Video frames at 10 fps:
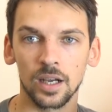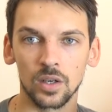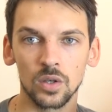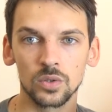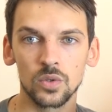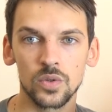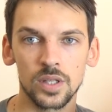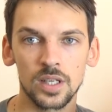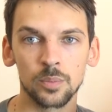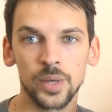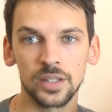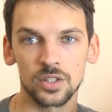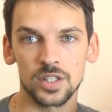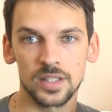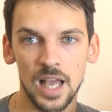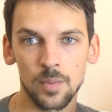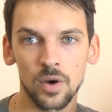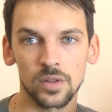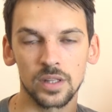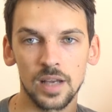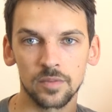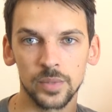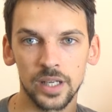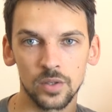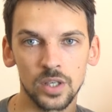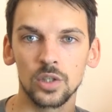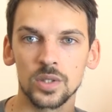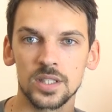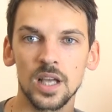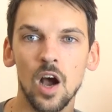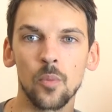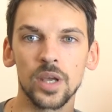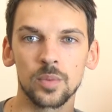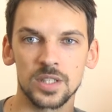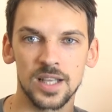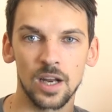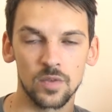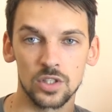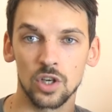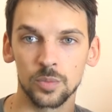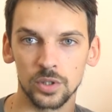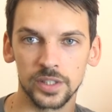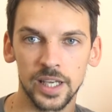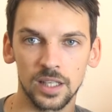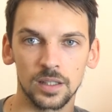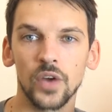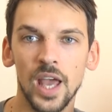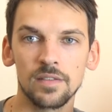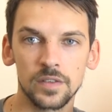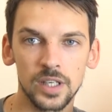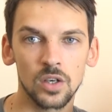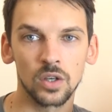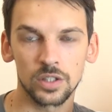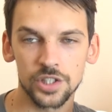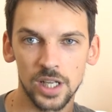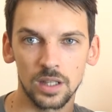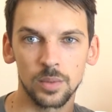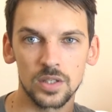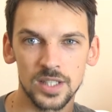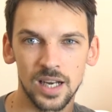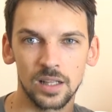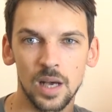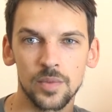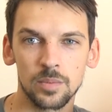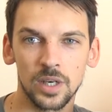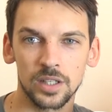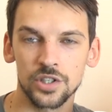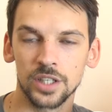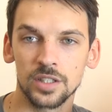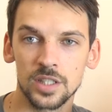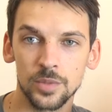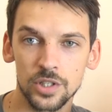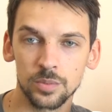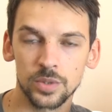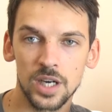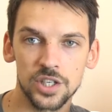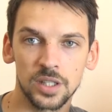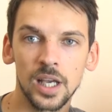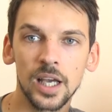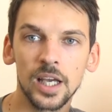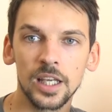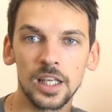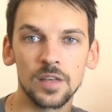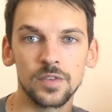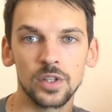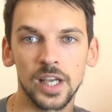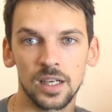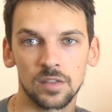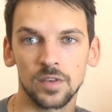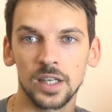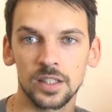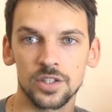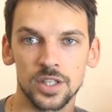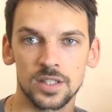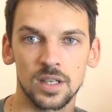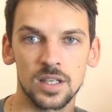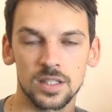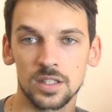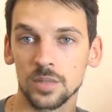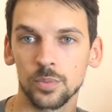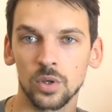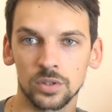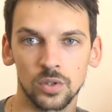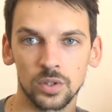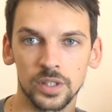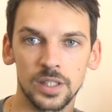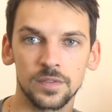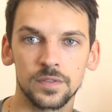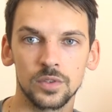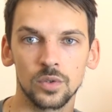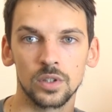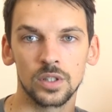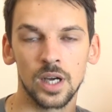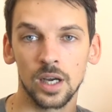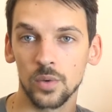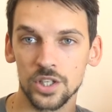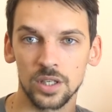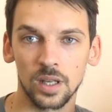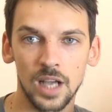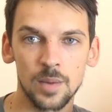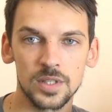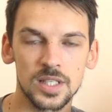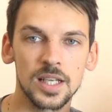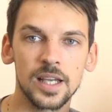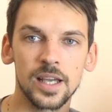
go to the competitors tab on the left menu. You will see how big percent of a SERP you're taking. We have a video on our channel about setting up the market share distribution project. If you cannot find it, just ask our support or leave your question in comments